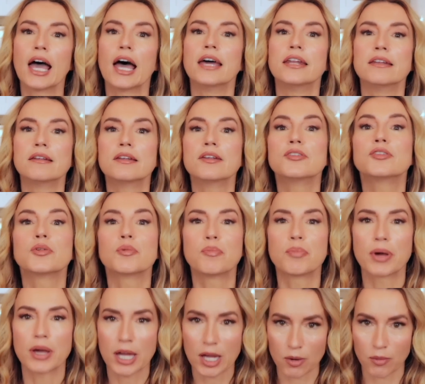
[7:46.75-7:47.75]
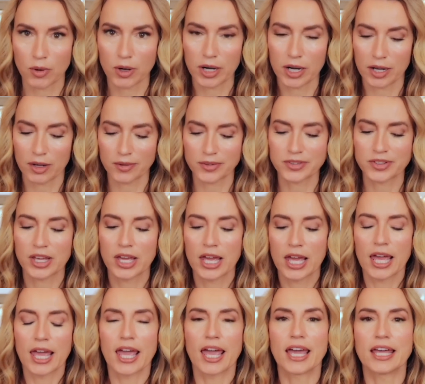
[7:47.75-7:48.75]
and it is a powerhouse.
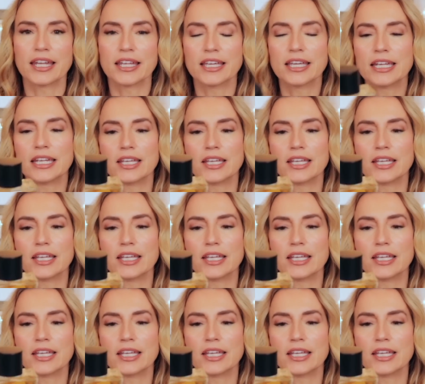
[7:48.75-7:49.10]
And it